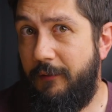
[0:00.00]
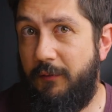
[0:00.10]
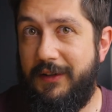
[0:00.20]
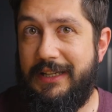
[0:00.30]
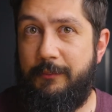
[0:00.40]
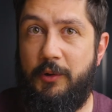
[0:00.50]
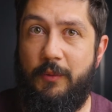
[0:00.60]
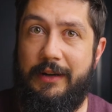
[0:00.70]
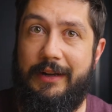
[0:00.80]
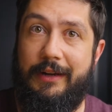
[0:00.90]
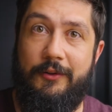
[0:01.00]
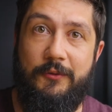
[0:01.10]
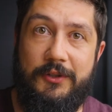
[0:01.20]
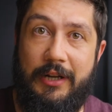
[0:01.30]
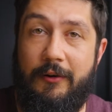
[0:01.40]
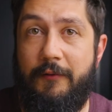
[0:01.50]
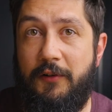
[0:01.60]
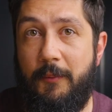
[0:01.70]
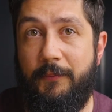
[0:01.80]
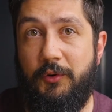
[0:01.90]
for example, when I use
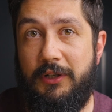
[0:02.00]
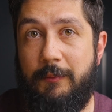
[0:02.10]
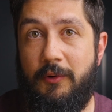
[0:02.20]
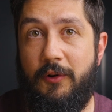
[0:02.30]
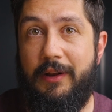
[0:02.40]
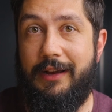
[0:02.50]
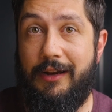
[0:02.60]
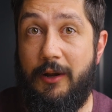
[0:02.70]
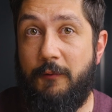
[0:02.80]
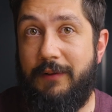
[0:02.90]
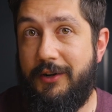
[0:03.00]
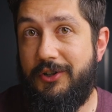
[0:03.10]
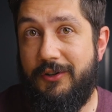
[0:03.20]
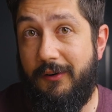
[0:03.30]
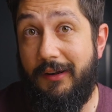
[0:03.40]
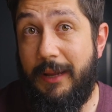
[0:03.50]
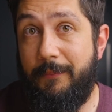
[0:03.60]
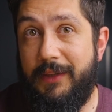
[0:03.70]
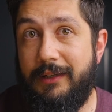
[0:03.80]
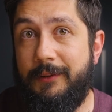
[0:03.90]
Terraform to deploy a cloud function or a
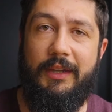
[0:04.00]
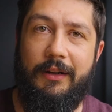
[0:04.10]
Lambda,